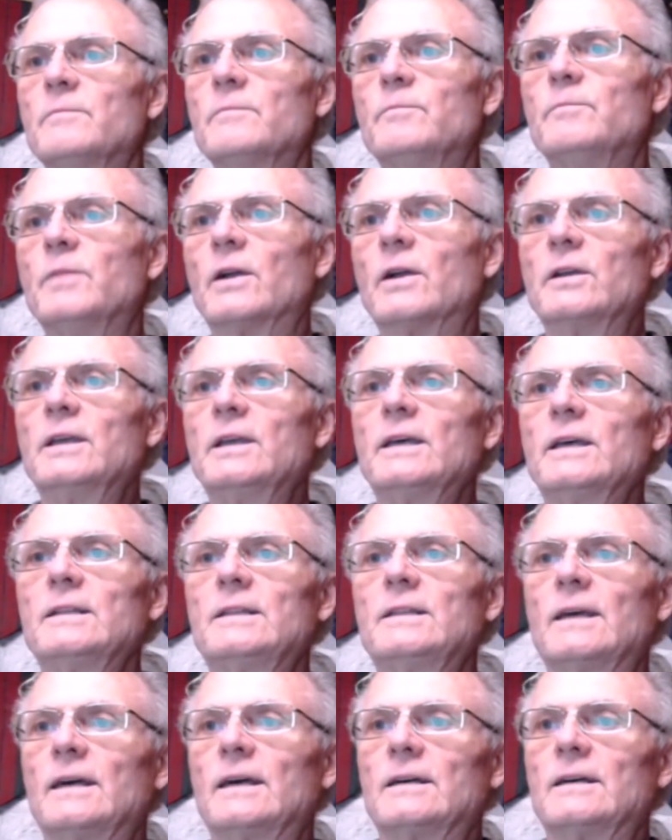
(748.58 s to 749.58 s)
period
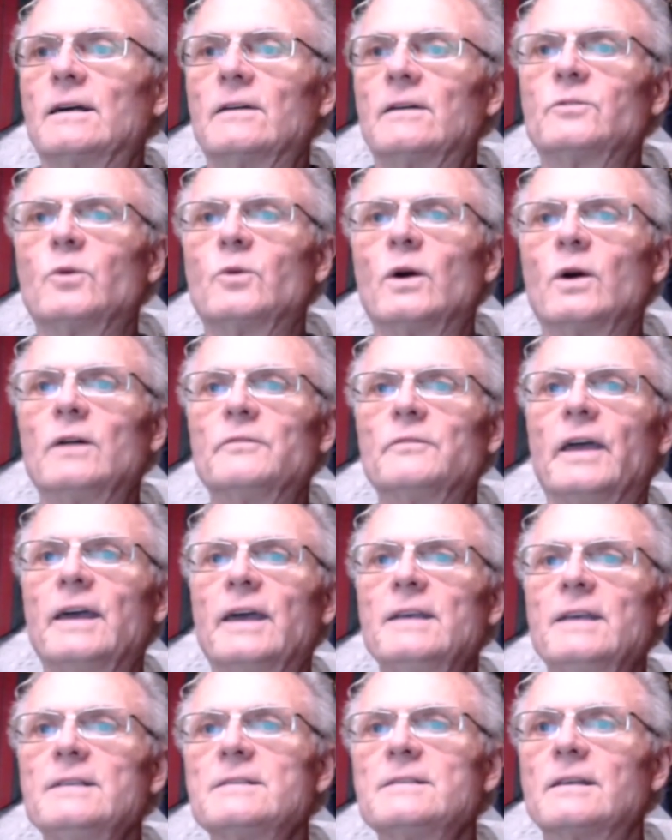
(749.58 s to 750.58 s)
of 12 days.